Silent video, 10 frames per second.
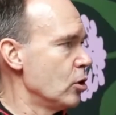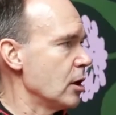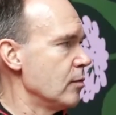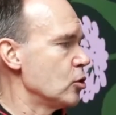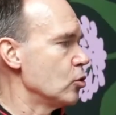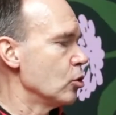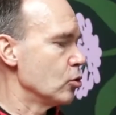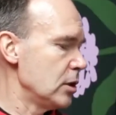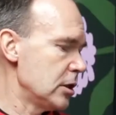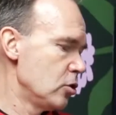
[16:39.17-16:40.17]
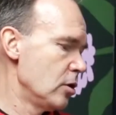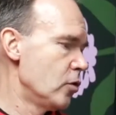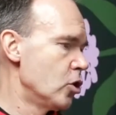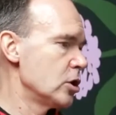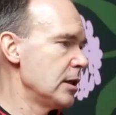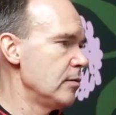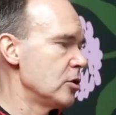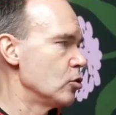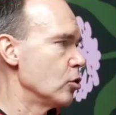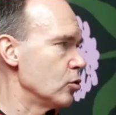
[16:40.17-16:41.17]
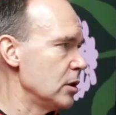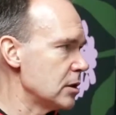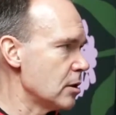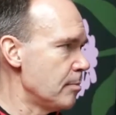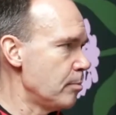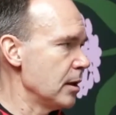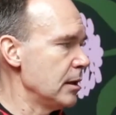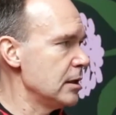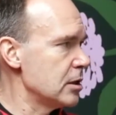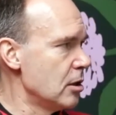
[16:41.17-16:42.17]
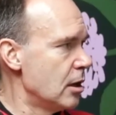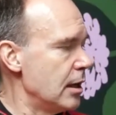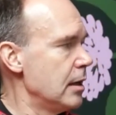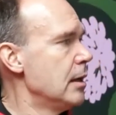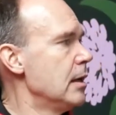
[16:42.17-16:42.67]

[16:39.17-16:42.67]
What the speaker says: Okay, we should talk to this university, we should talk to this company, this guy,